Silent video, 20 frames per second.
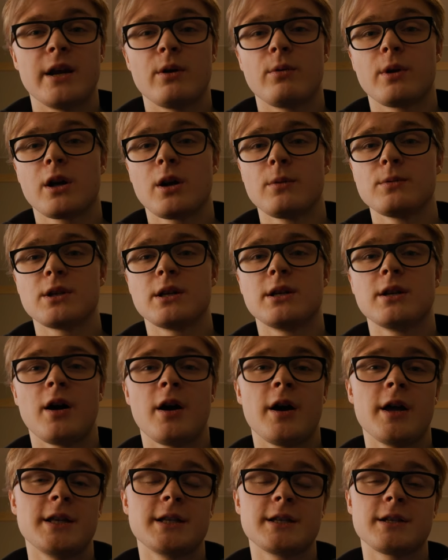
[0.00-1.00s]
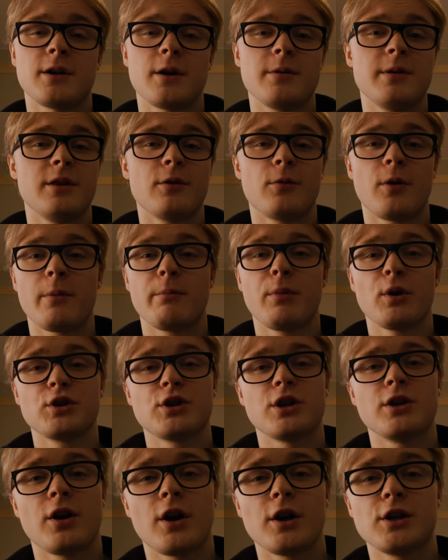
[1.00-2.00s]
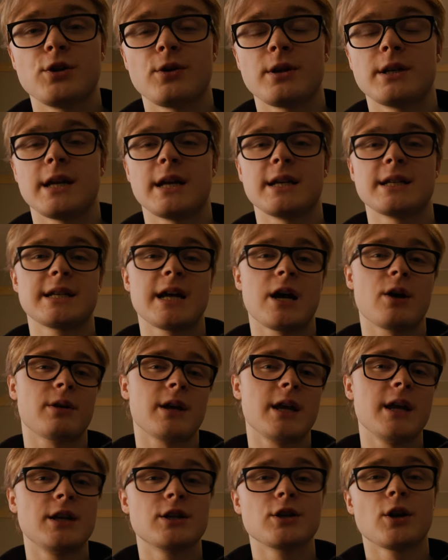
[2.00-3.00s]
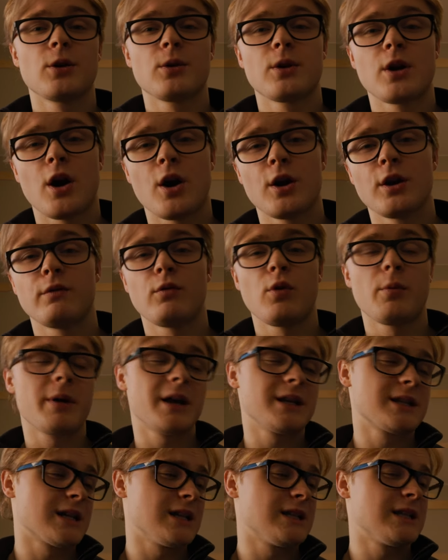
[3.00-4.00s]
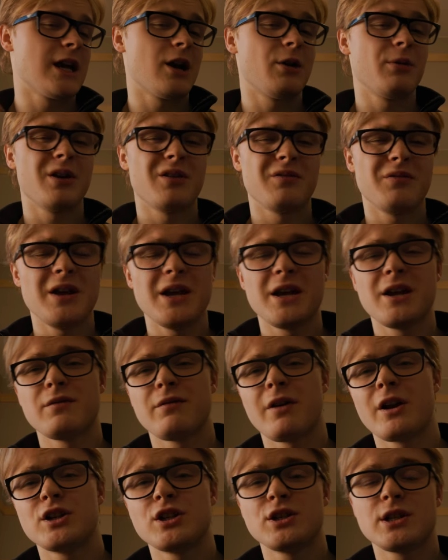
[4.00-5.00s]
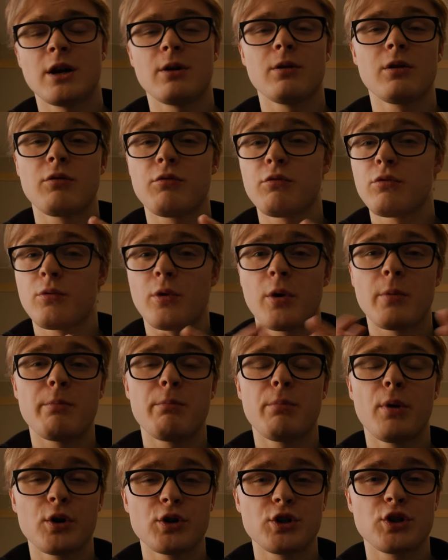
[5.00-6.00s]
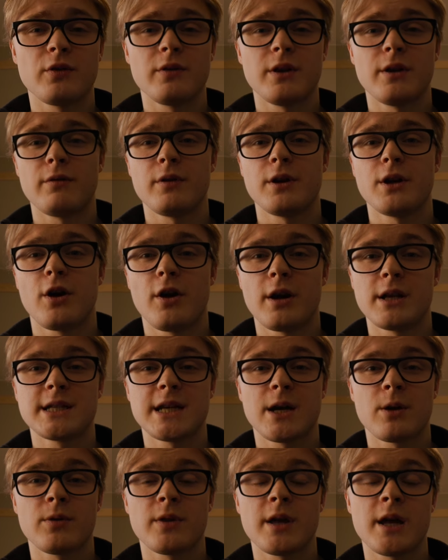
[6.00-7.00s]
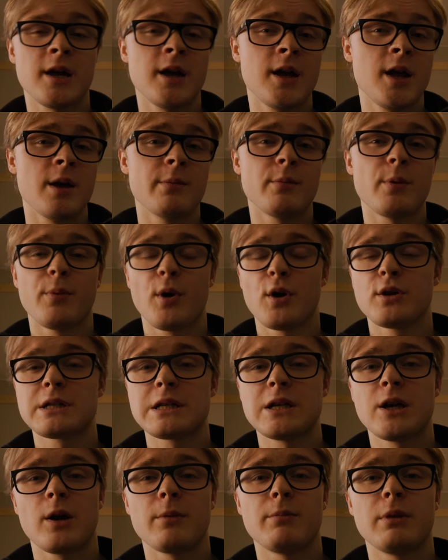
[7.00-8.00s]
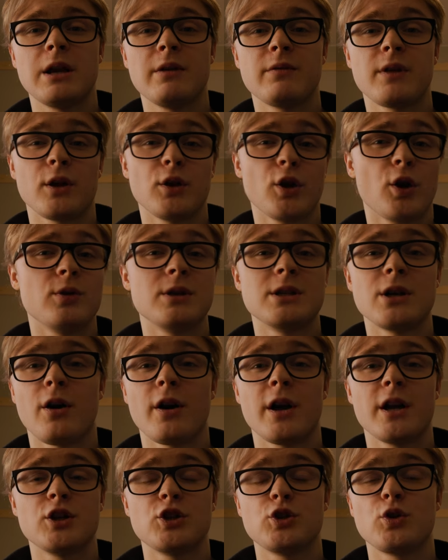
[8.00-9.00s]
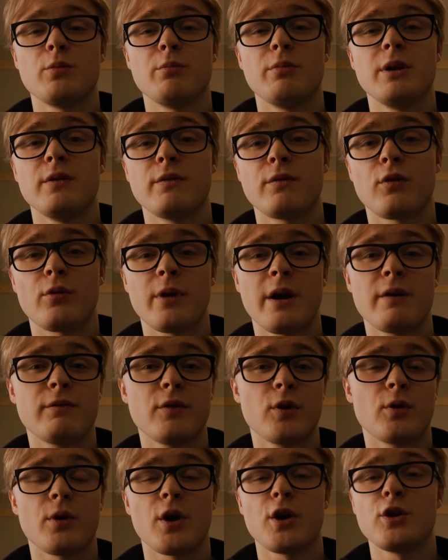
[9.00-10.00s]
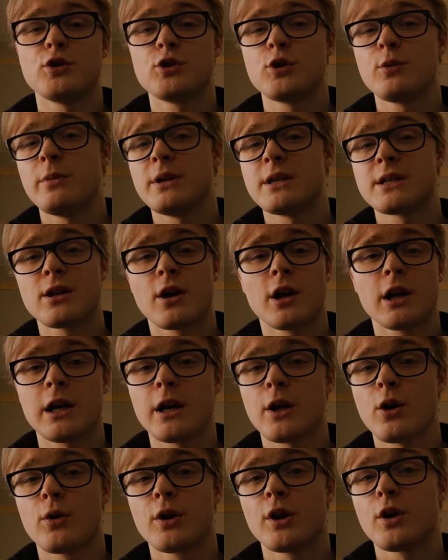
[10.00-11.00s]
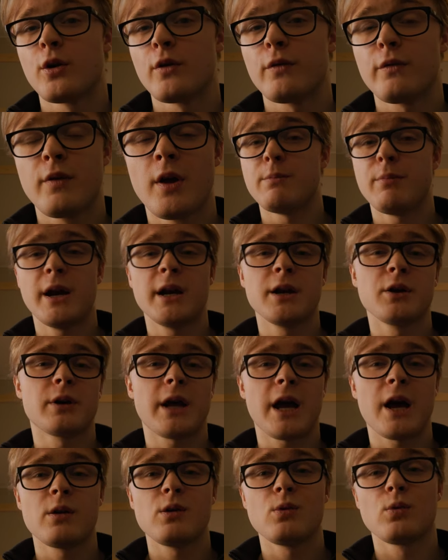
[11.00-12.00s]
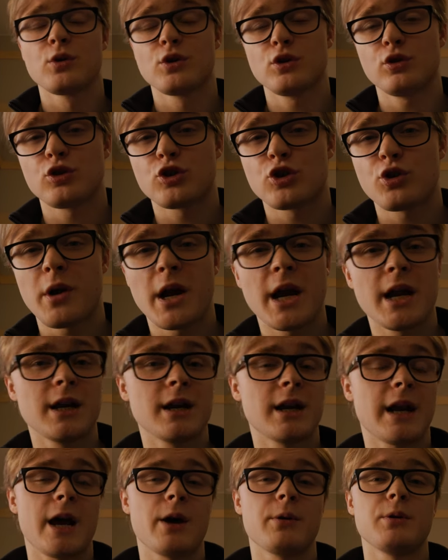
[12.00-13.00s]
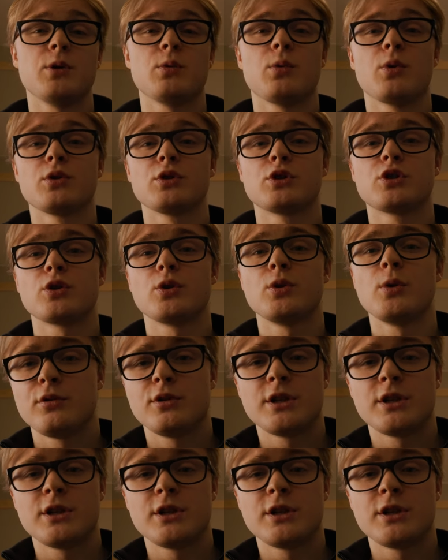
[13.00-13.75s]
And yeah, when it comes to diets, I mean, there are a bunch of diets you could test out. Keto, carnivore, pescatarian, vegan, vegetarian. Look, there are a bunch of different diets out there. But personally, I believe that no diet should be forever, right? You should be cycling on and off, depending on how you want to train and how you want to